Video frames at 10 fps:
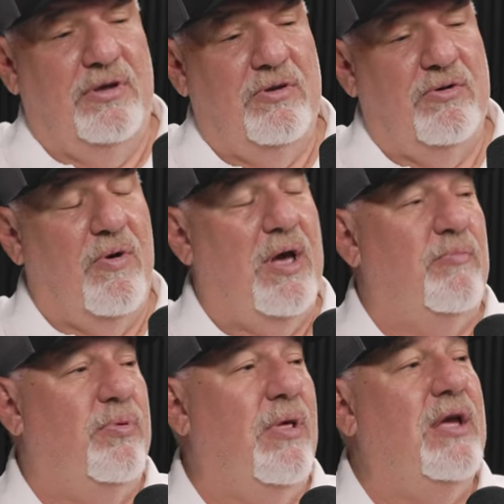you go out
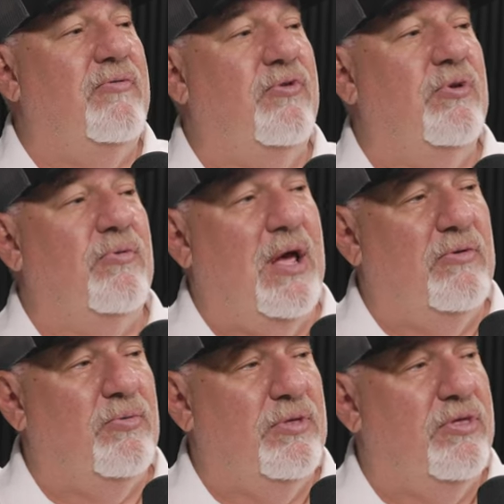and play a few
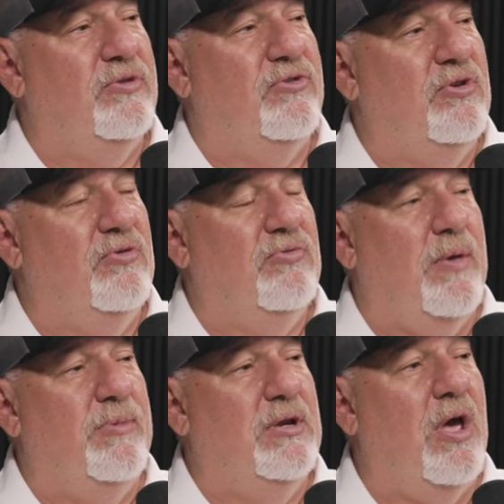rounds with this and you
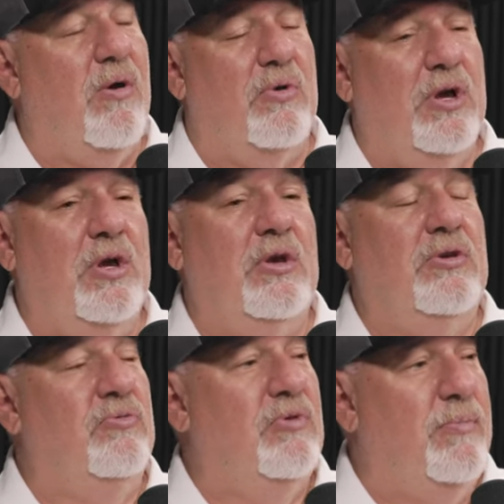let me know.
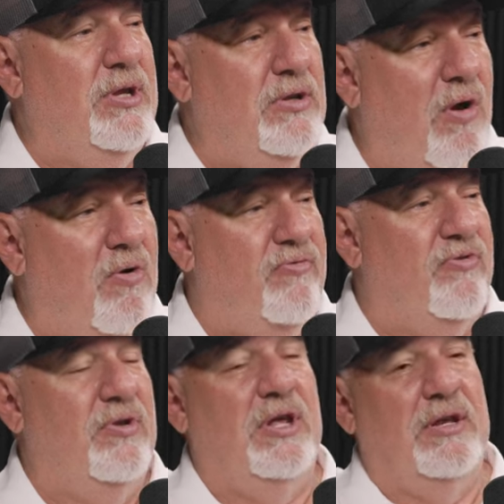You let me know
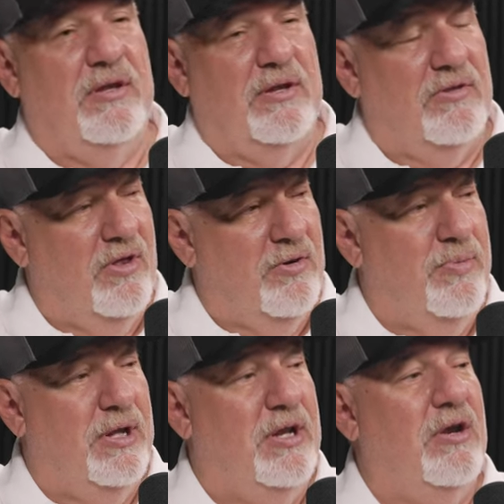if you need a little
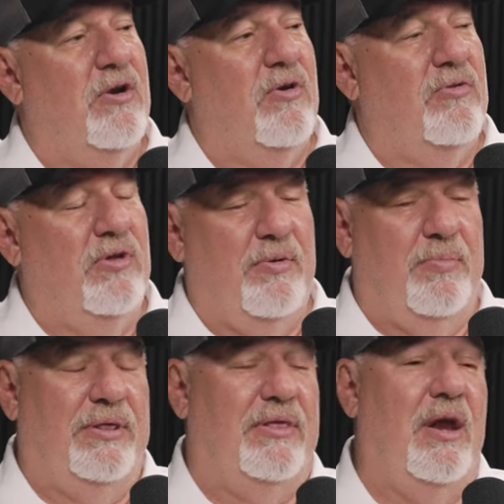bit here or a little
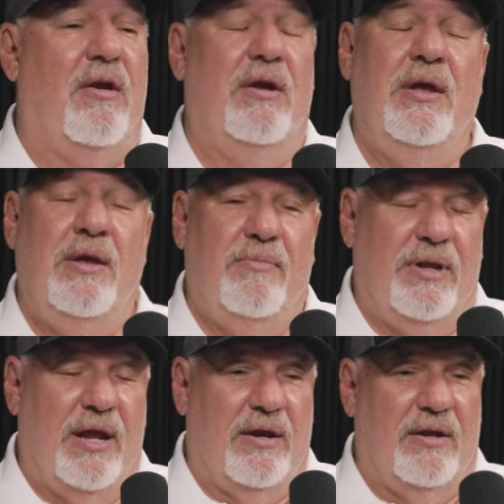bit there. I
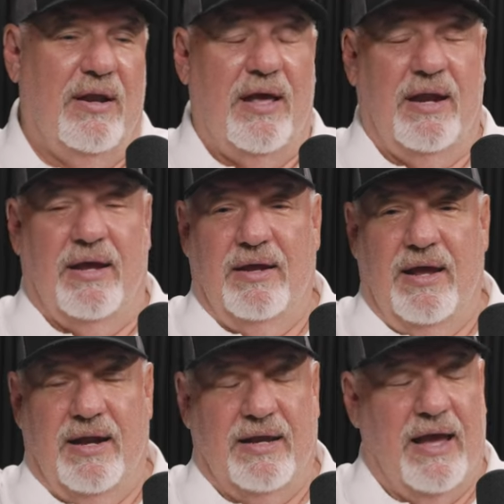mean, I had a, had a,
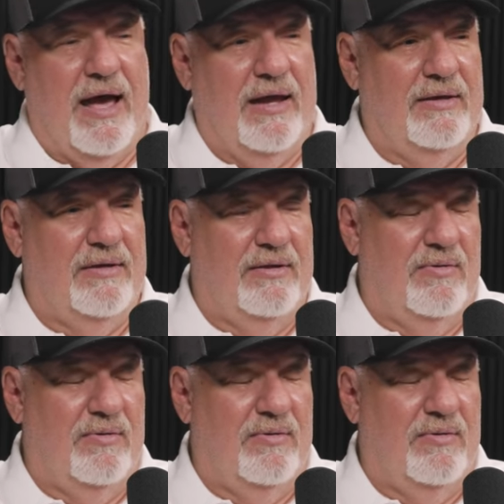had a guy,